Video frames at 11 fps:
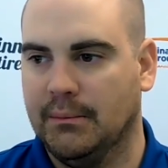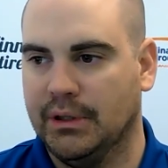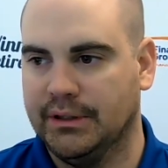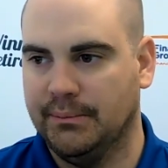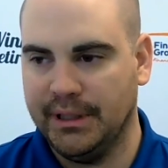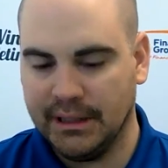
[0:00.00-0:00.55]
But
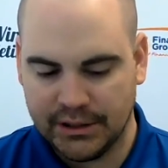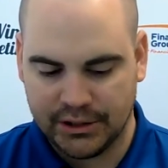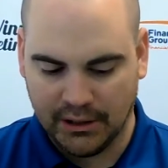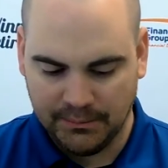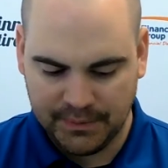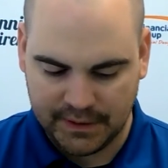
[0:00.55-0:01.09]
the big
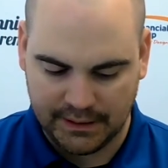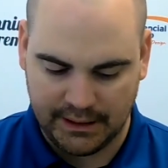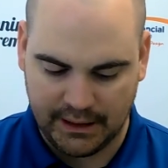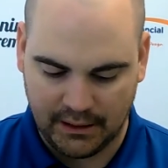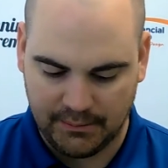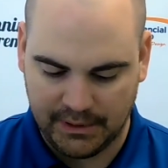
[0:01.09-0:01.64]
jumps in
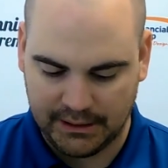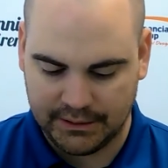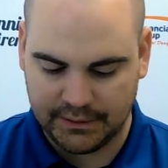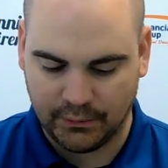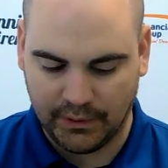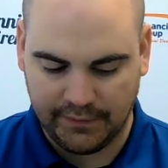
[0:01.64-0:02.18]
there, I mean, the
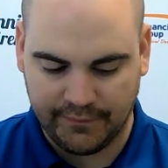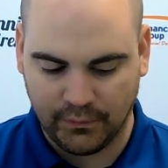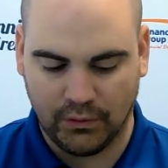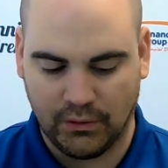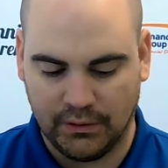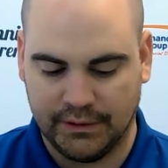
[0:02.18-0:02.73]

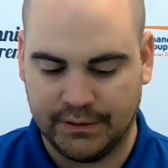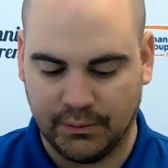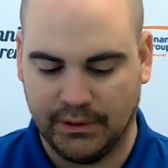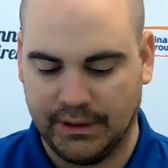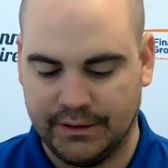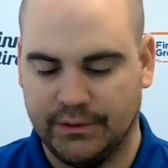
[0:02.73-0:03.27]
24, the
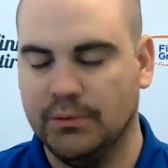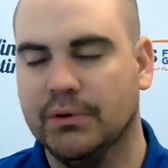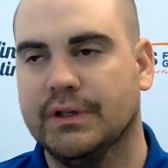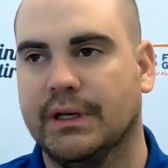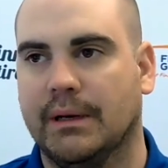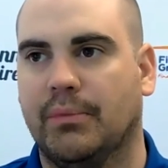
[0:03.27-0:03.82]

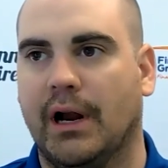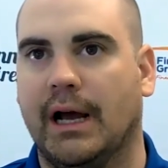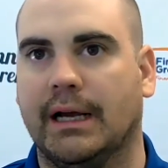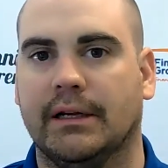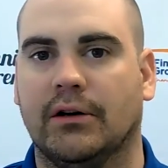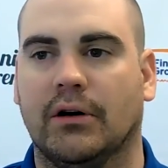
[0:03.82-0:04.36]
22%
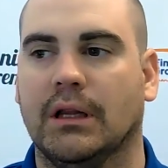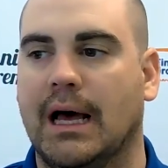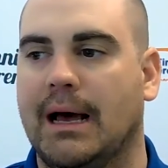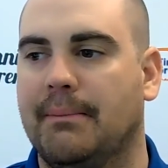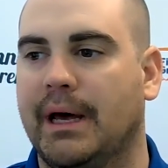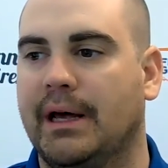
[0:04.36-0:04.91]
bracket are a
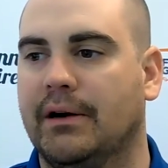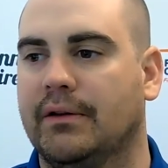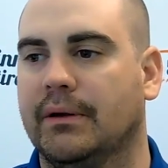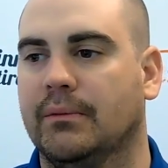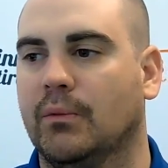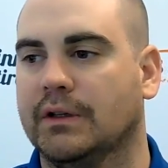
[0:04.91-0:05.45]
lot better
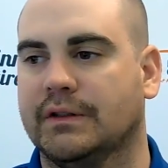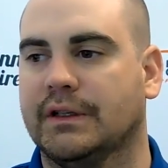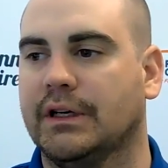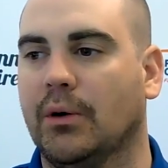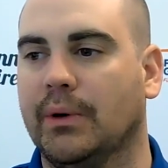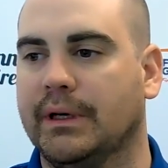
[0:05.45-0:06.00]
than what's
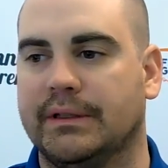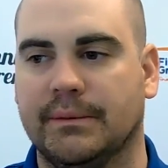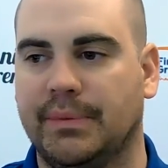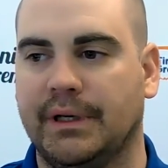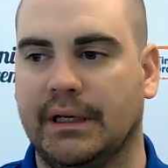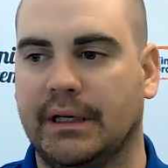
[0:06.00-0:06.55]
going to
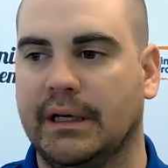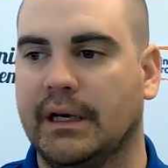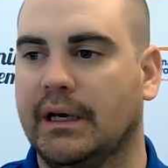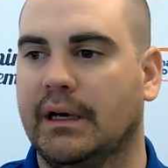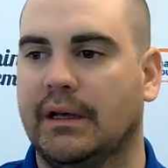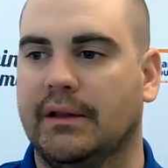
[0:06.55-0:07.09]
be
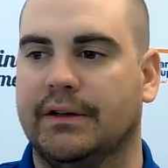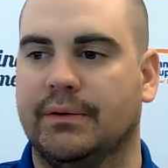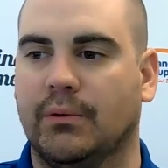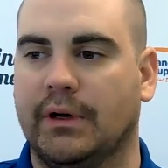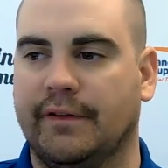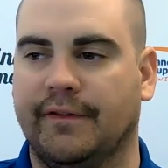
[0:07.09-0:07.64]
the
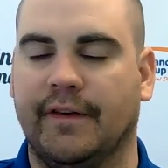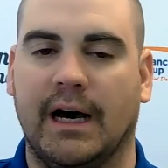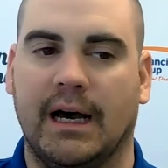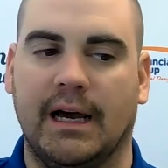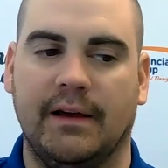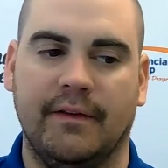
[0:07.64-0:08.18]

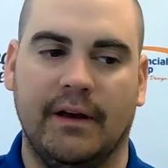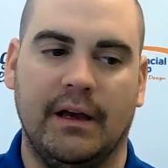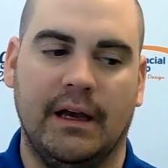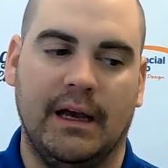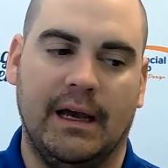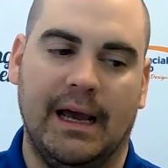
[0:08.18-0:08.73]
25
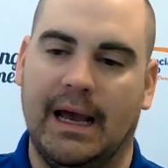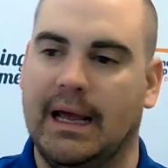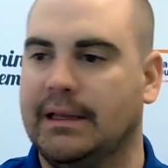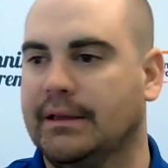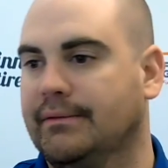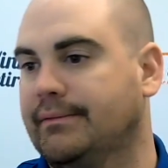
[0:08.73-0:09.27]

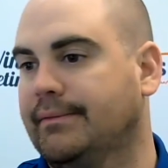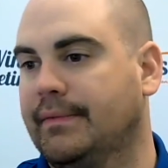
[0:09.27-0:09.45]
and